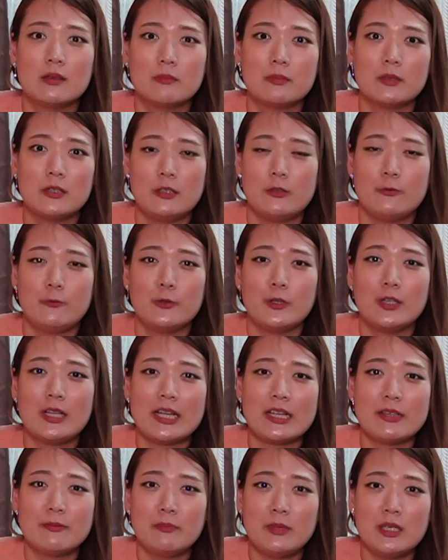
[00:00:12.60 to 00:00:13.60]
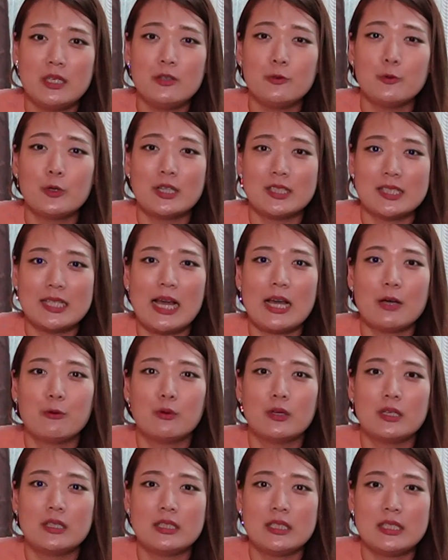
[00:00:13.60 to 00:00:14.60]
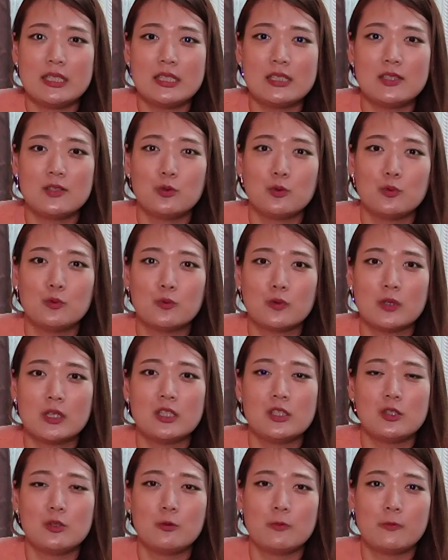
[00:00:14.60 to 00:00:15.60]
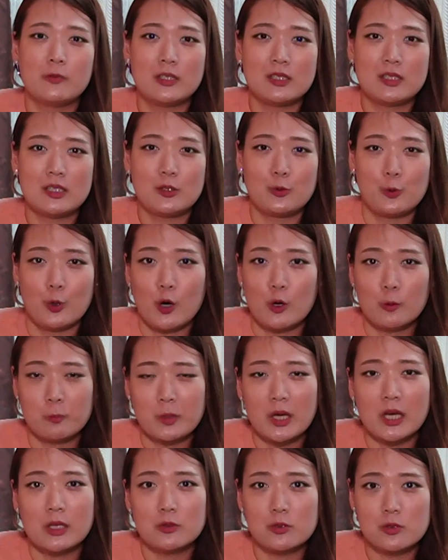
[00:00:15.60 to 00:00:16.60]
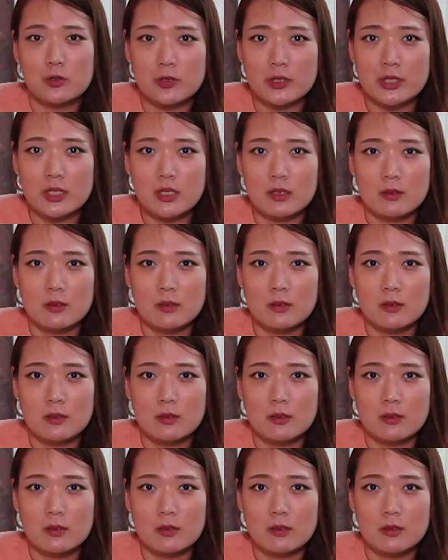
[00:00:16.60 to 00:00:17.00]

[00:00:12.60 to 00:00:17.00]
But if you're like me, you're a Taiwanese who wants to visit your home country,